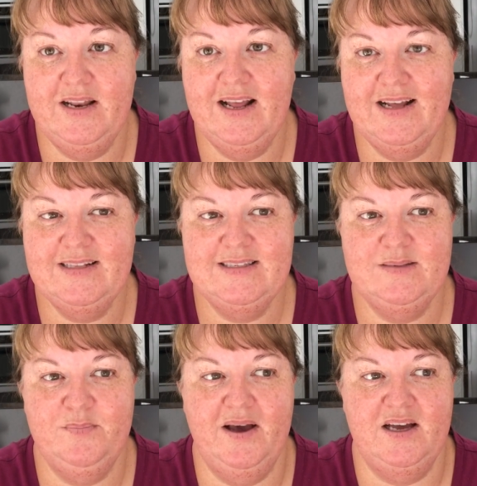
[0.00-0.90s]
nuts,
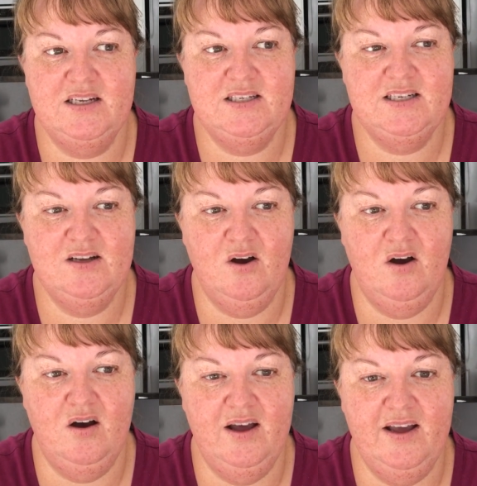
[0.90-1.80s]
but
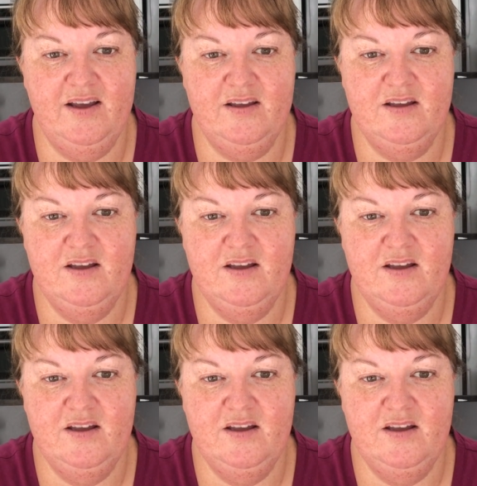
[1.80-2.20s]
I